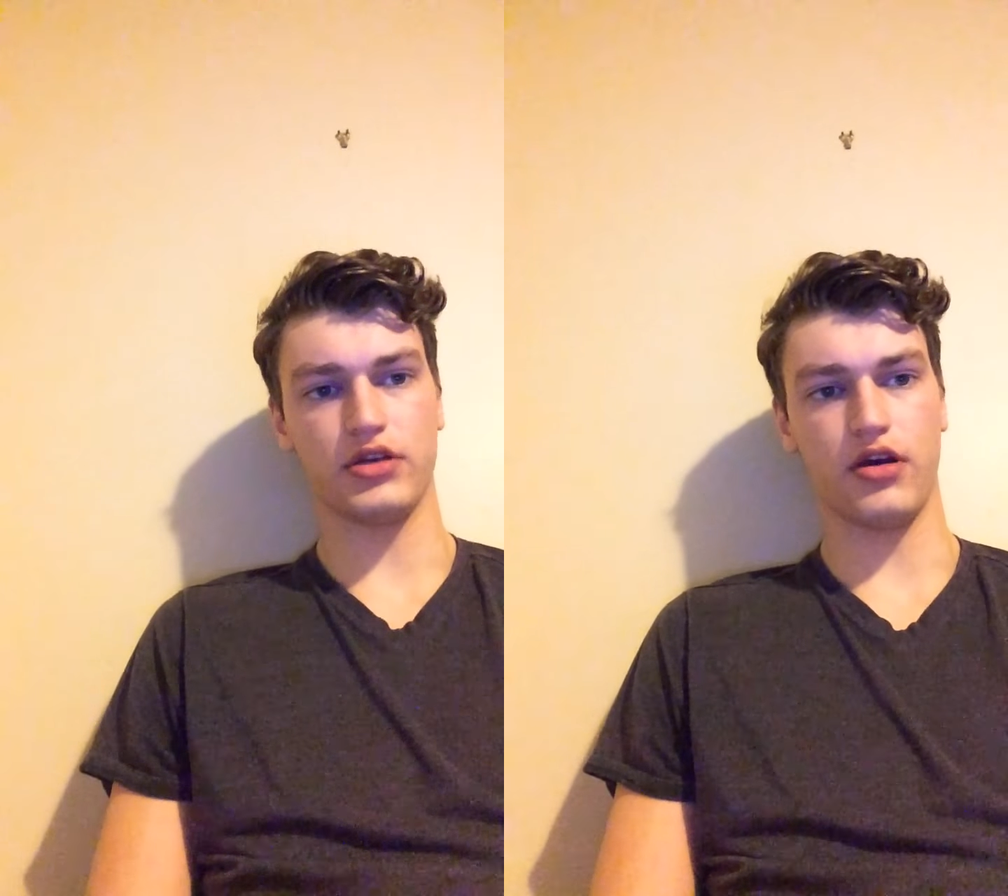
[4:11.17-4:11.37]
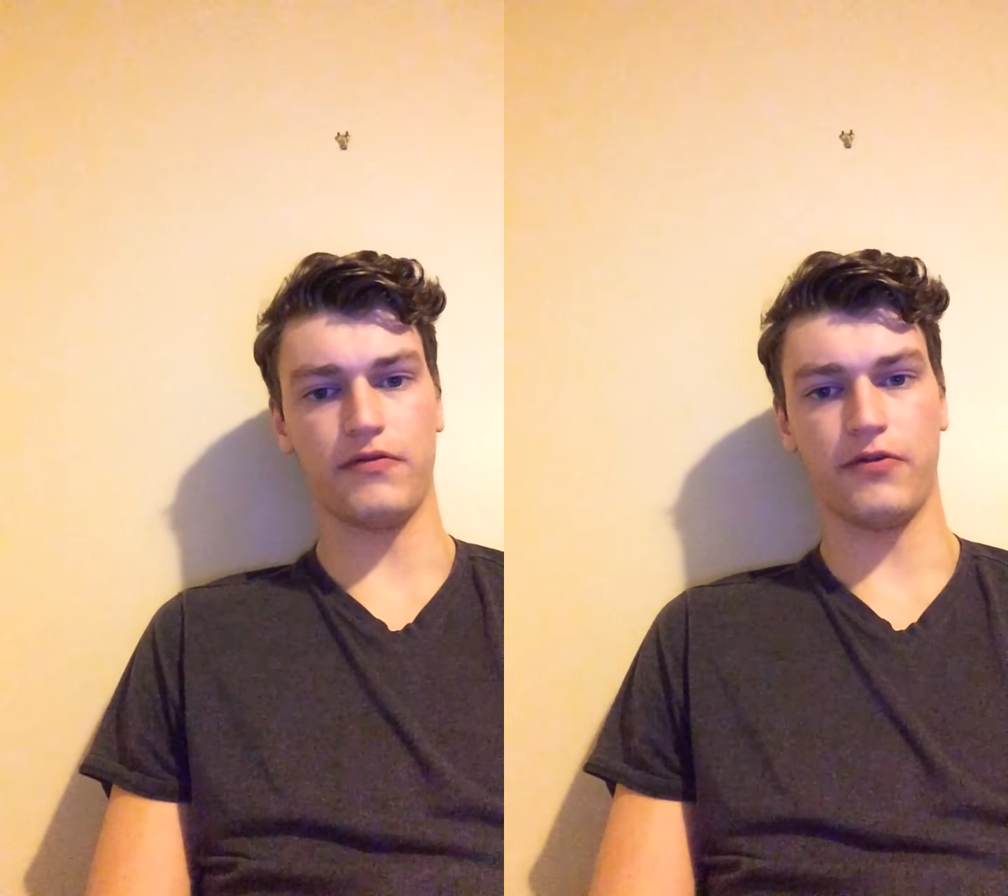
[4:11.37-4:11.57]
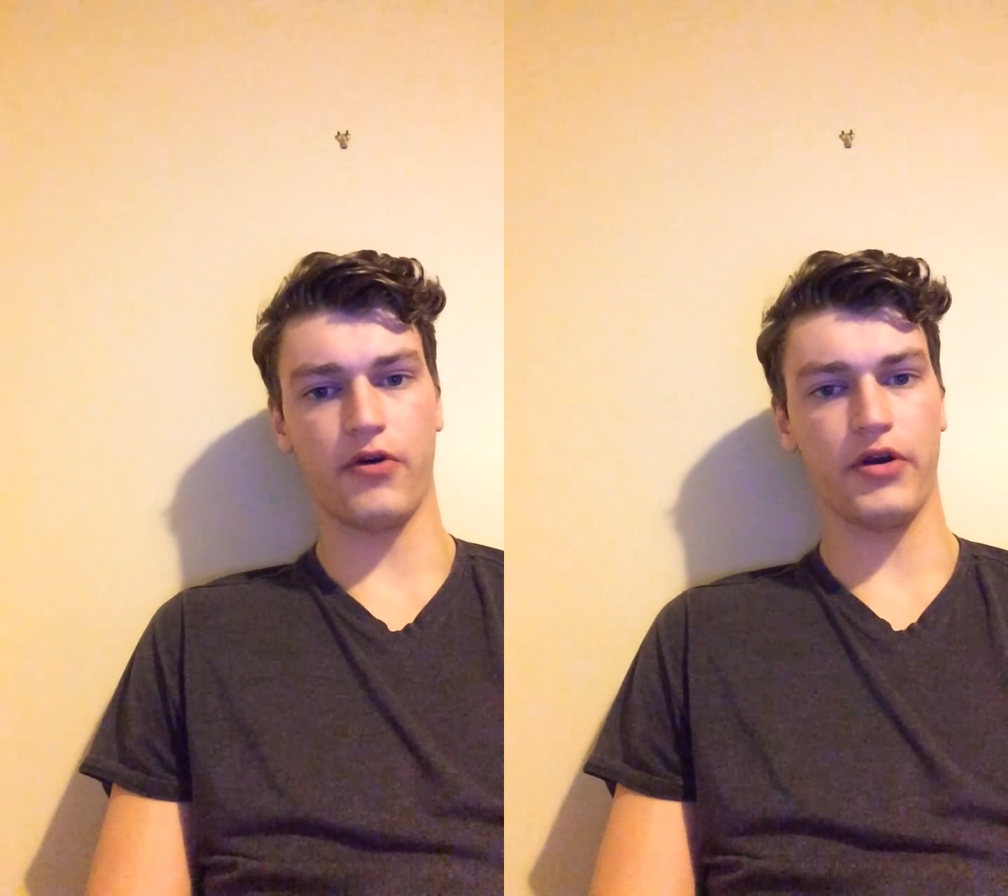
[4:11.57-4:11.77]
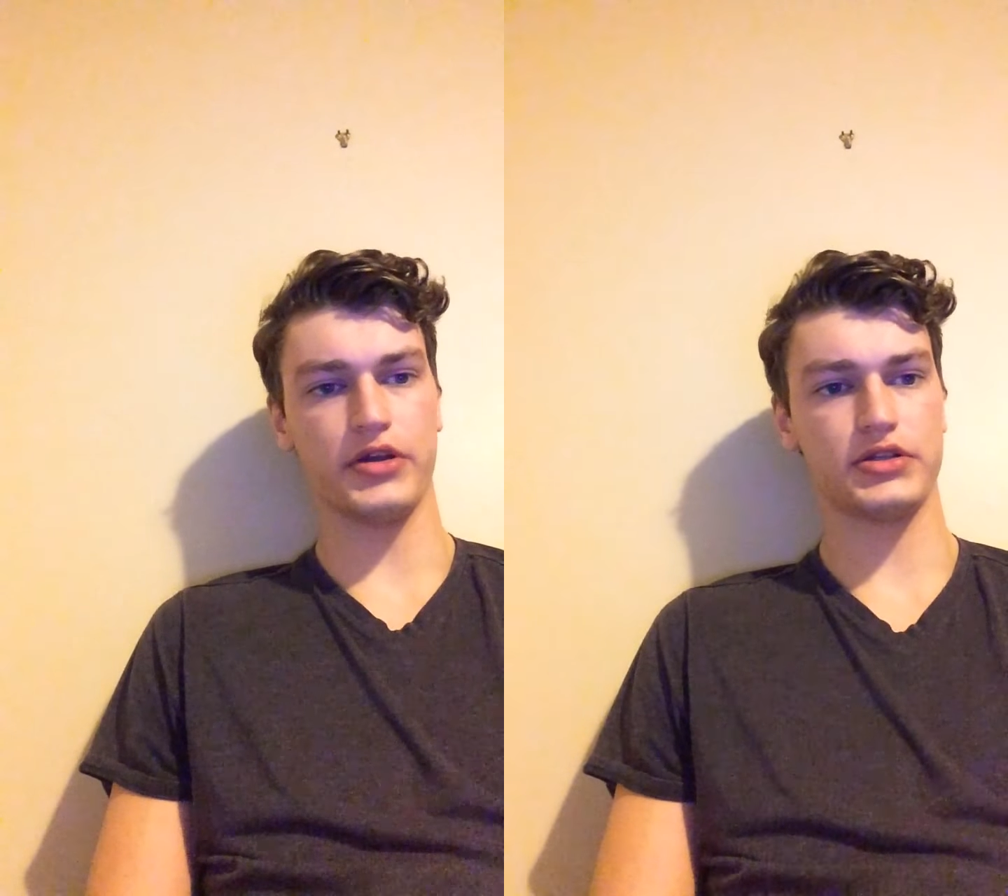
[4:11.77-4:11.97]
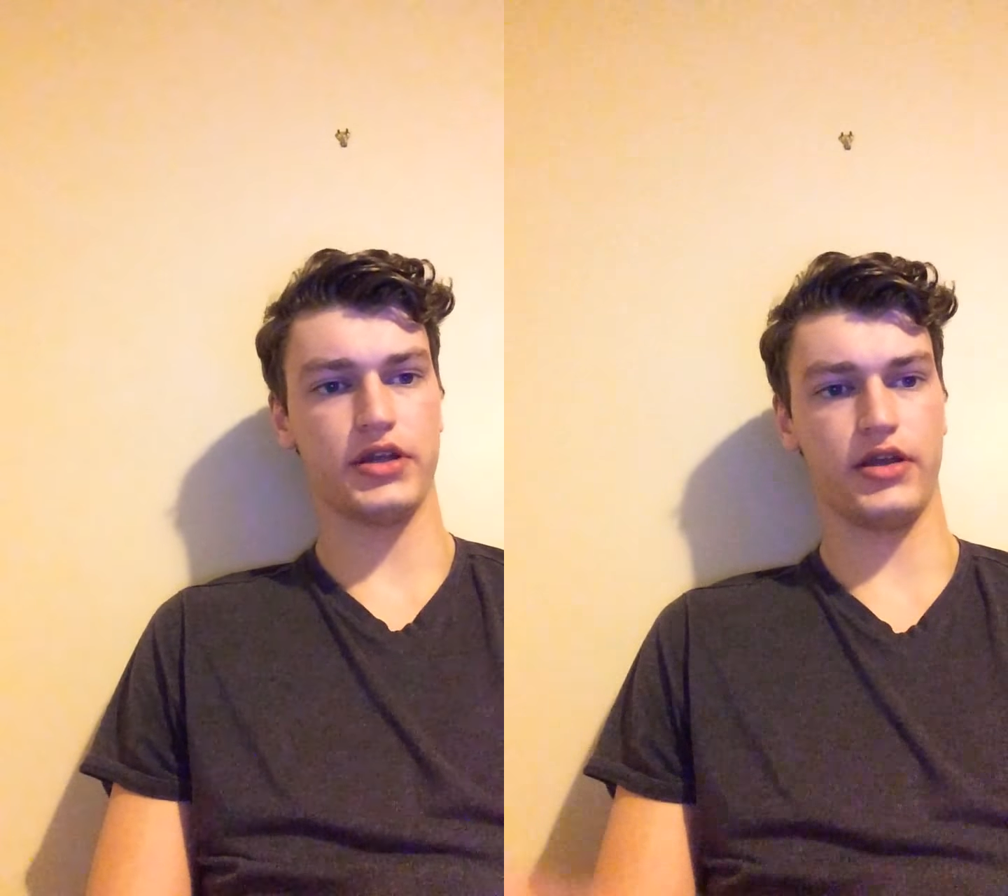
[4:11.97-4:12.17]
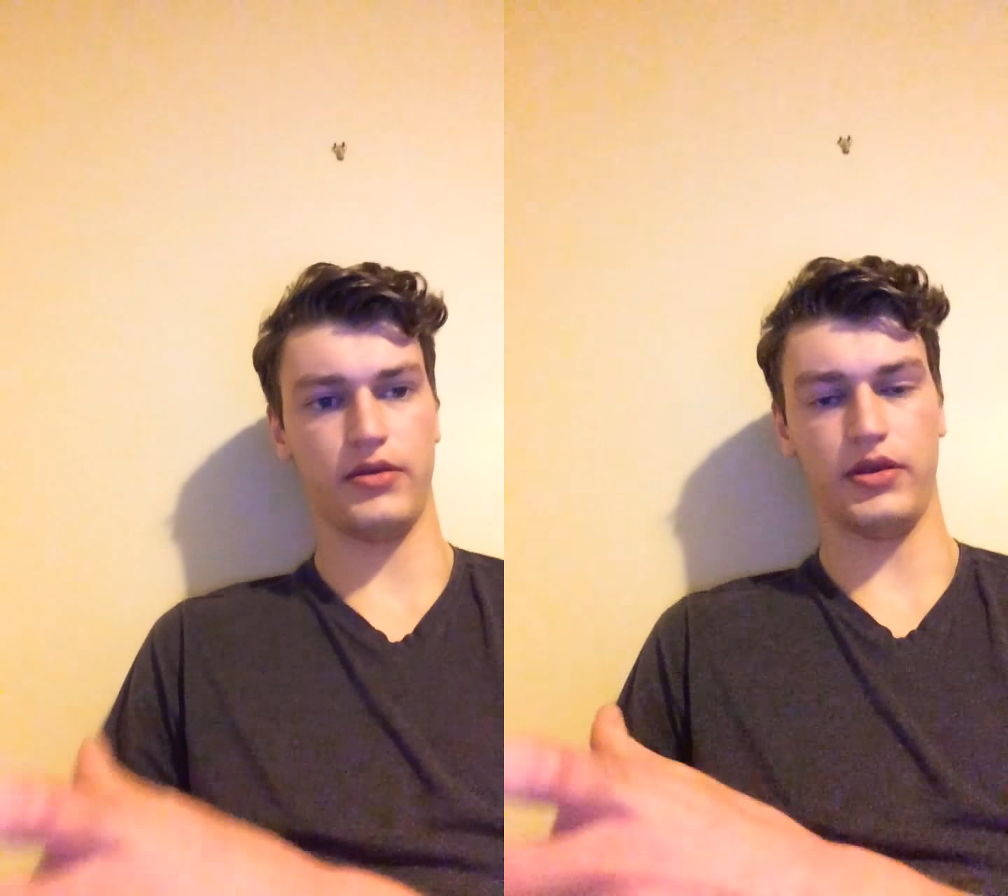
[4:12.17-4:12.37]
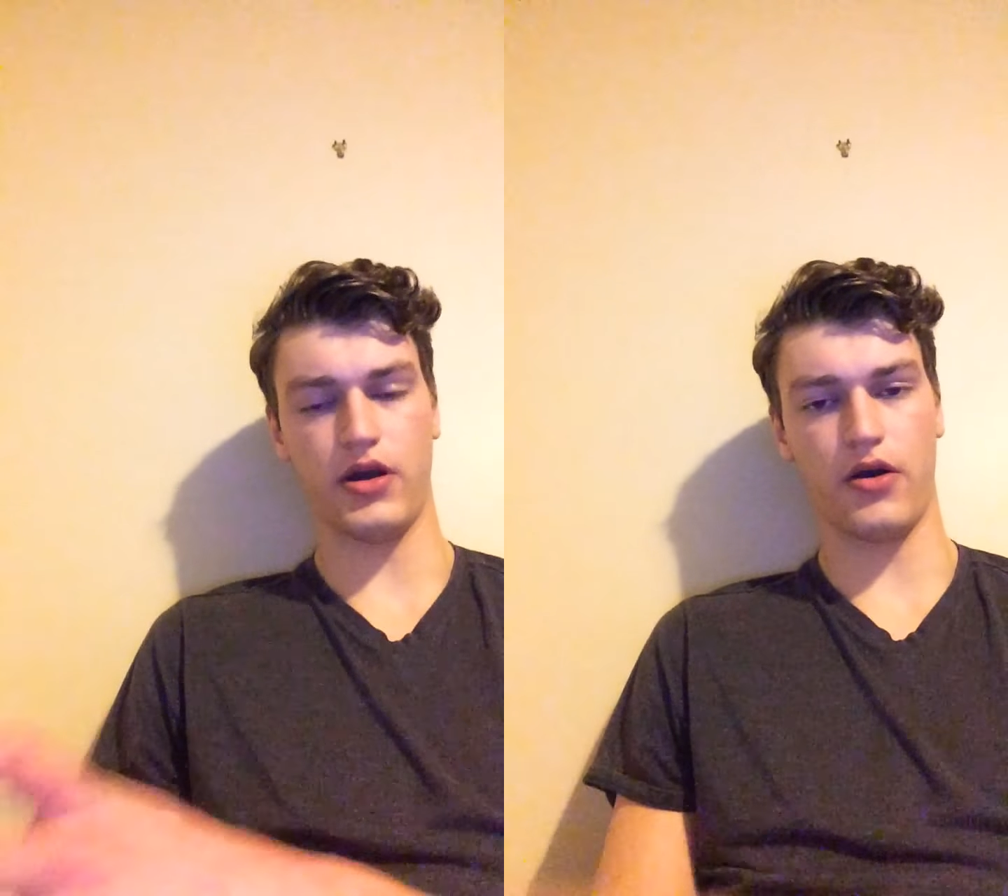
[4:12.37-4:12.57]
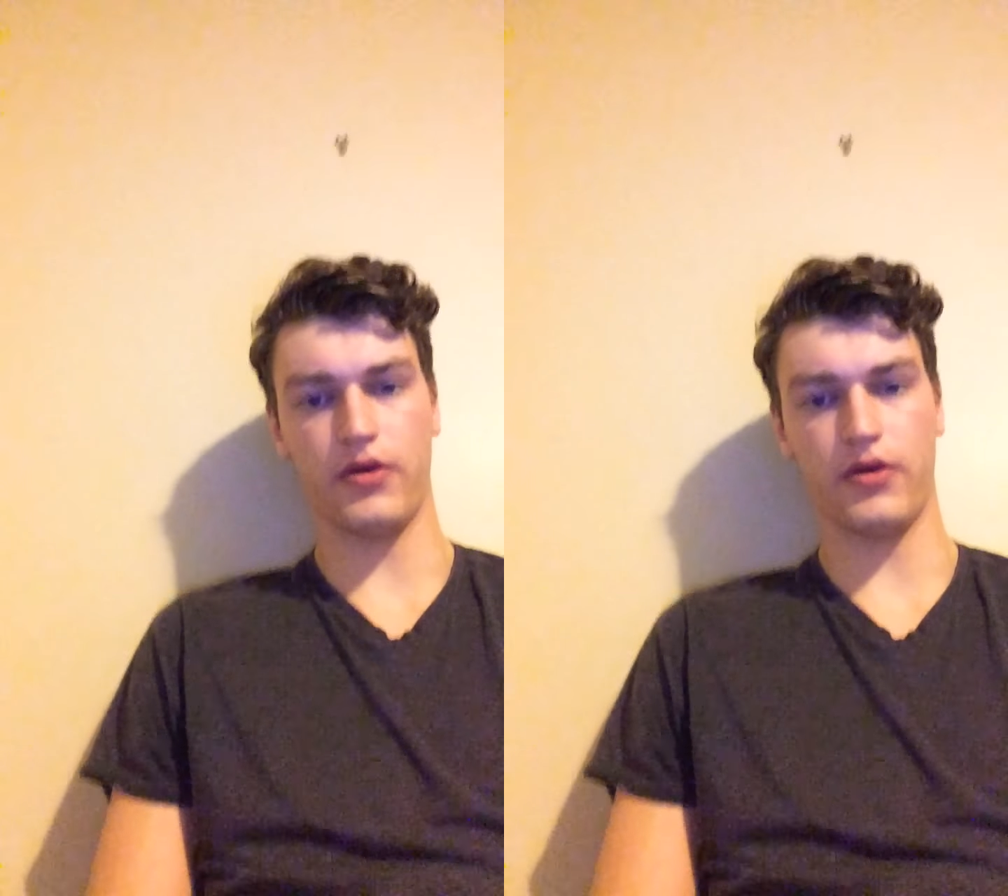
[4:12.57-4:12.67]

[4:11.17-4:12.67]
of forest, in